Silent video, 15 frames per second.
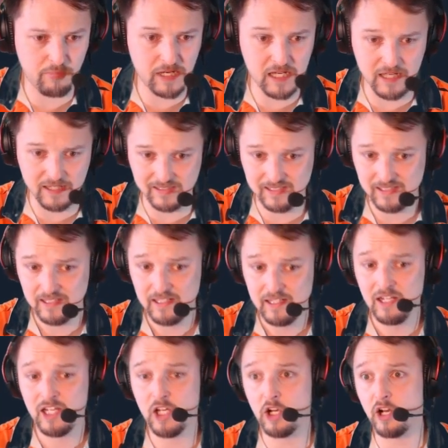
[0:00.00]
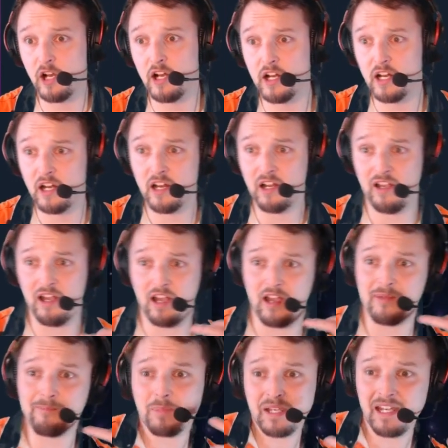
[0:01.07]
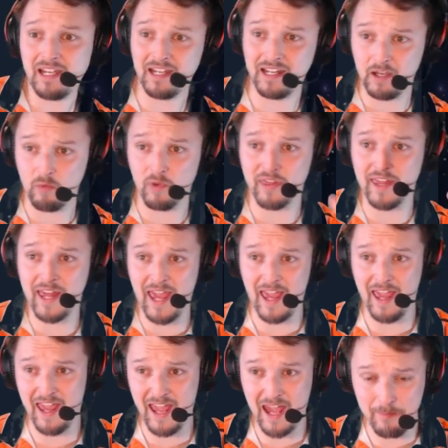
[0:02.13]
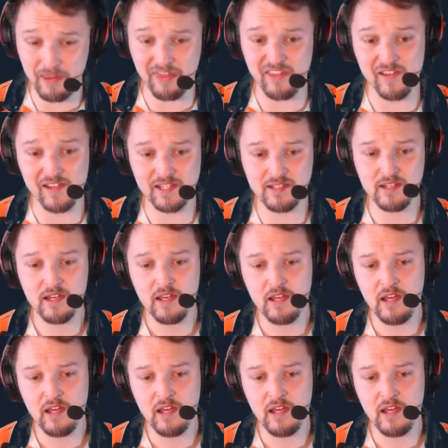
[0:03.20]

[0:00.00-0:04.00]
But you're accompanying it with amethyst